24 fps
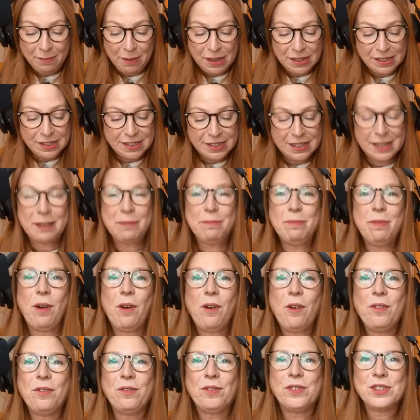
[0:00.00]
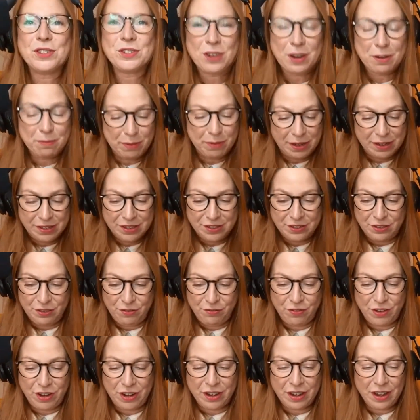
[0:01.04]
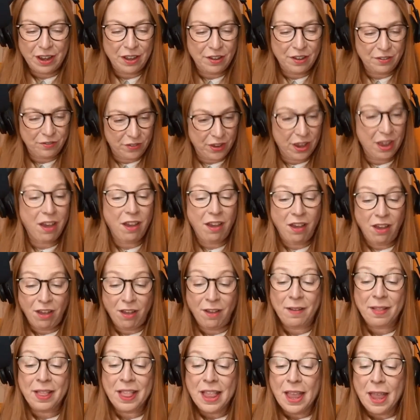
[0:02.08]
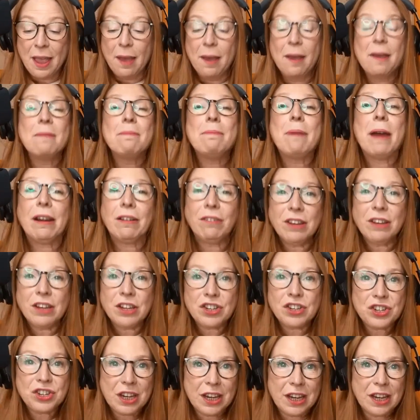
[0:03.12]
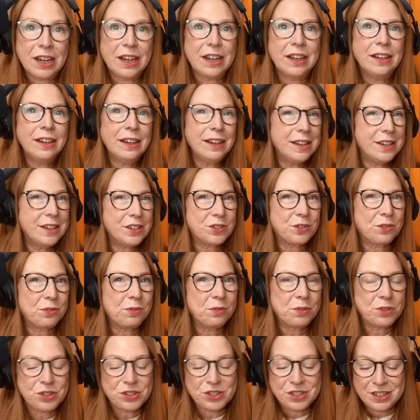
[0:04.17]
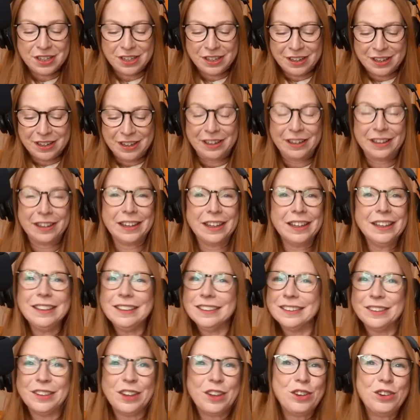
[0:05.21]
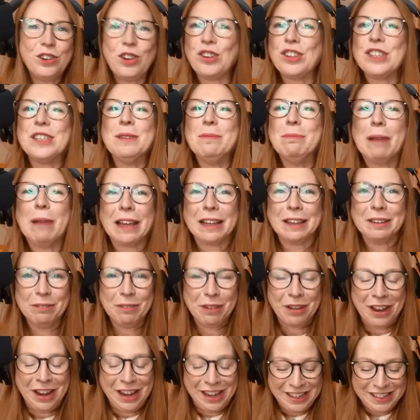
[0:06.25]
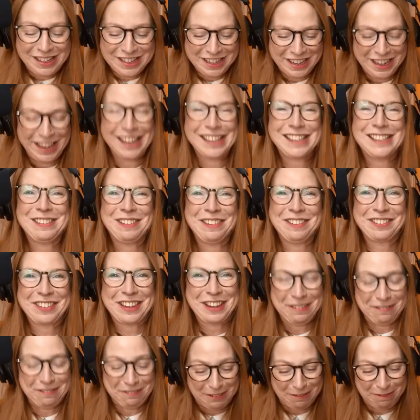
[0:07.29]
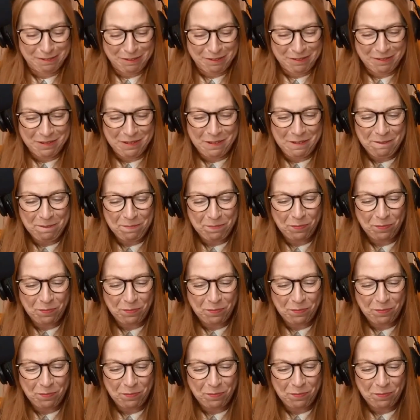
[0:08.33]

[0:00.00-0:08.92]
Some of the straplines on the front cover are Barry Sheen, he's gorgeous in colour, not in black and white, as we've covered before.